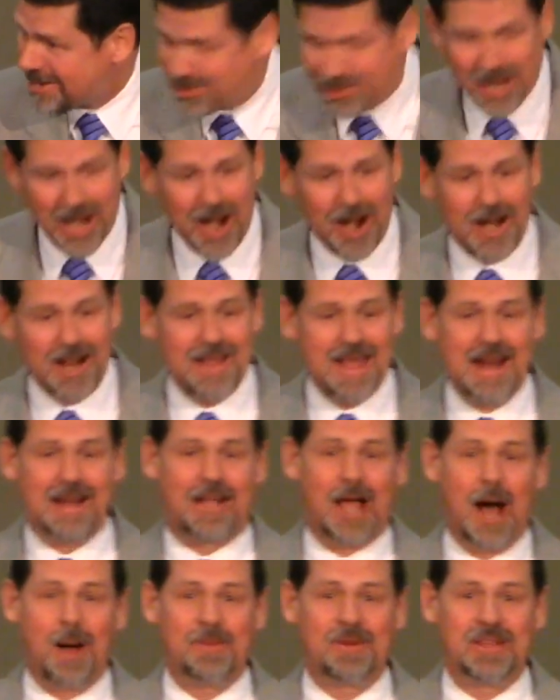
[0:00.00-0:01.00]
Charity,
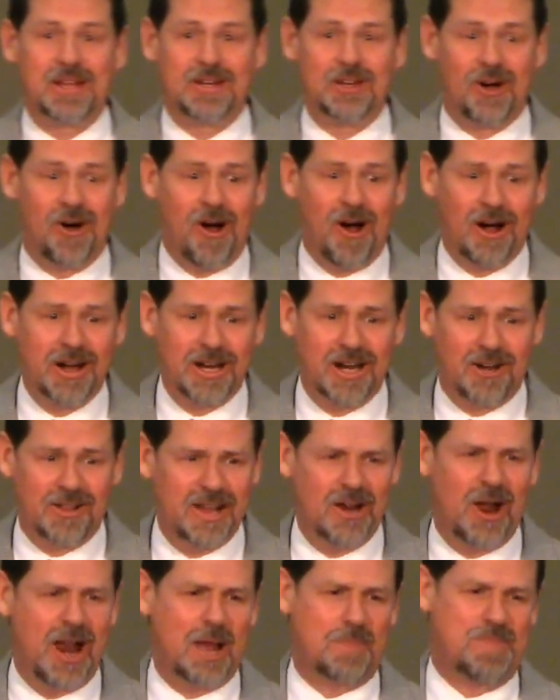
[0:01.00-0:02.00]
they'd come to the door. You
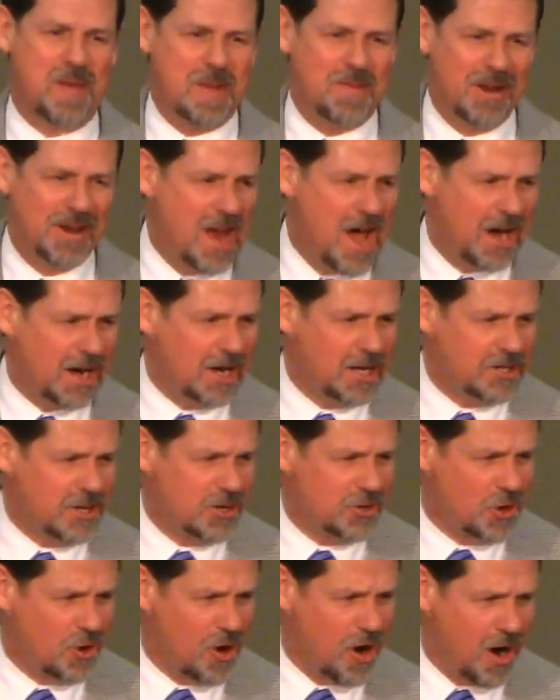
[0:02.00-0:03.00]
know, they don't like people knocking on
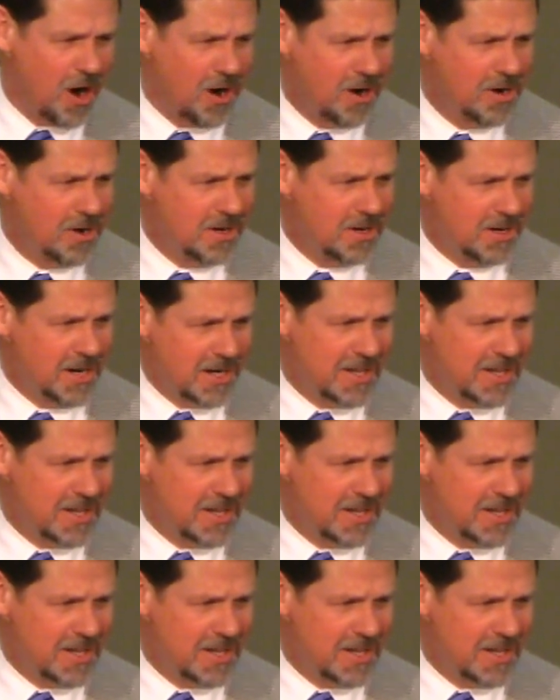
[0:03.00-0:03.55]
their door.